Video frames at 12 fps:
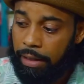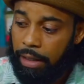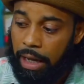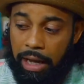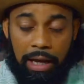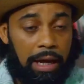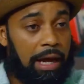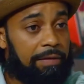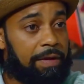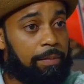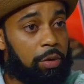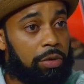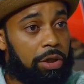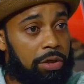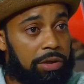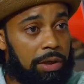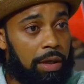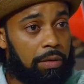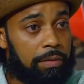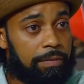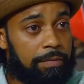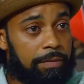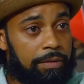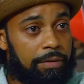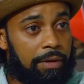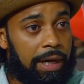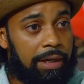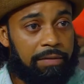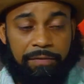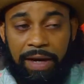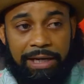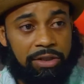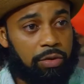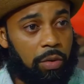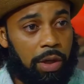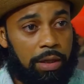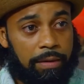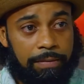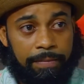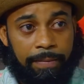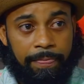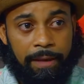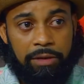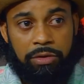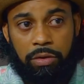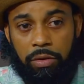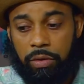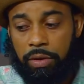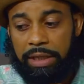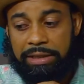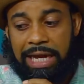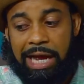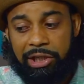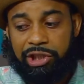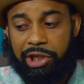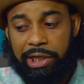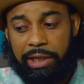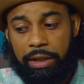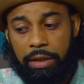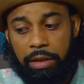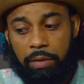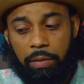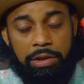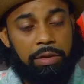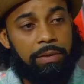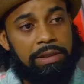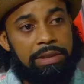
I have a blue curacao, right? Finest squad. So it's actually what you would